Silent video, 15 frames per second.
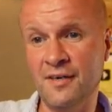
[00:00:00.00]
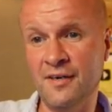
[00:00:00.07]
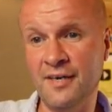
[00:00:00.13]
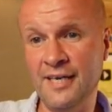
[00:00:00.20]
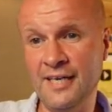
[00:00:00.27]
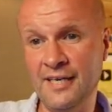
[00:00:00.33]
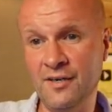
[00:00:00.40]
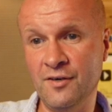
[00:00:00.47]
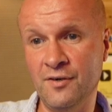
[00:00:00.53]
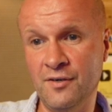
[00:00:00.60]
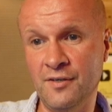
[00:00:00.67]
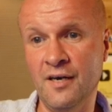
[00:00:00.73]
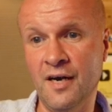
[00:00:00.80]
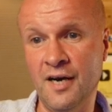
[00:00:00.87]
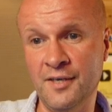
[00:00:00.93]
I
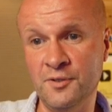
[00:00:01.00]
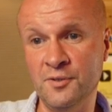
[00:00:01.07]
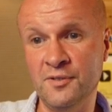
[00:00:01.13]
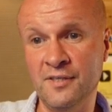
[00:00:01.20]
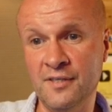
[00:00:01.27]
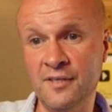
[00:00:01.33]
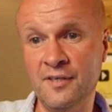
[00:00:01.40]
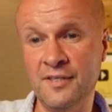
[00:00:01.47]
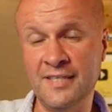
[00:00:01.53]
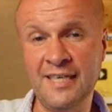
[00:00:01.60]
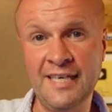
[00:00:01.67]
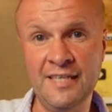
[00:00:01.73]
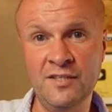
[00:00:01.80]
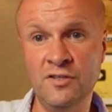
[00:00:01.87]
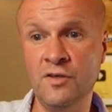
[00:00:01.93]
got
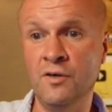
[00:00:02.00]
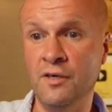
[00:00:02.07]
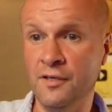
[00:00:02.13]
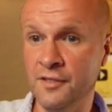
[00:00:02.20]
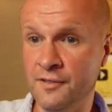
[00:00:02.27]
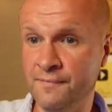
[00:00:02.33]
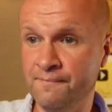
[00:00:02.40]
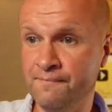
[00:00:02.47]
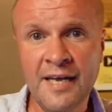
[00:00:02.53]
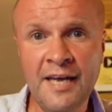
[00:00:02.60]
$113.